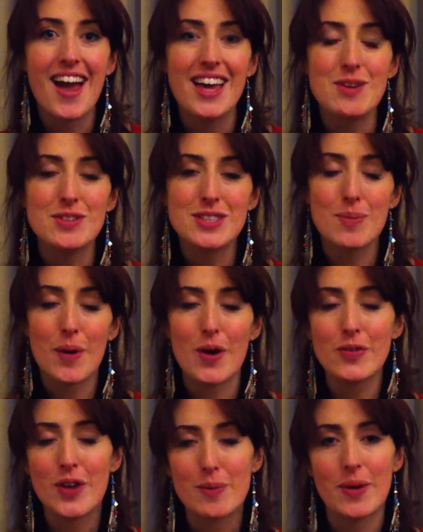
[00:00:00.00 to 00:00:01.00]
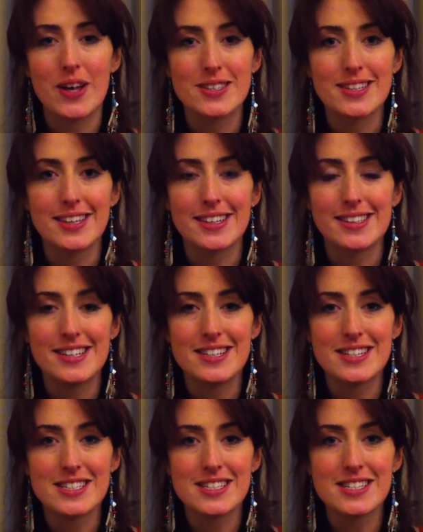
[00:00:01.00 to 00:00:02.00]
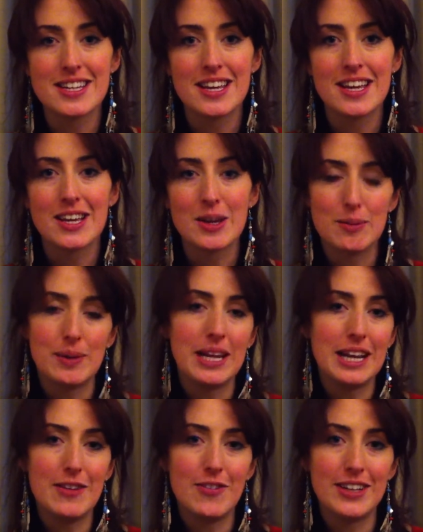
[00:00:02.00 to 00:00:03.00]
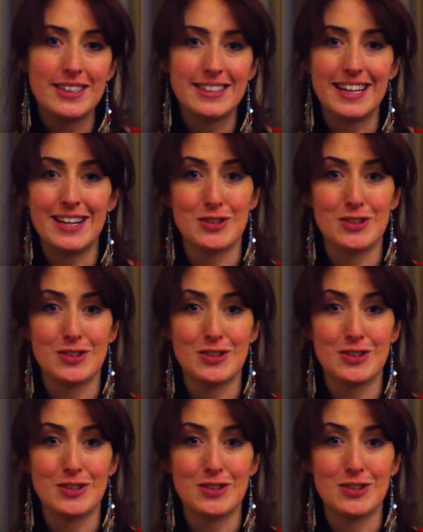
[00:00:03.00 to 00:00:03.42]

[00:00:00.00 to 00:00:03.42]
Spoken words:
He was the perfect person because he just completely fitted in.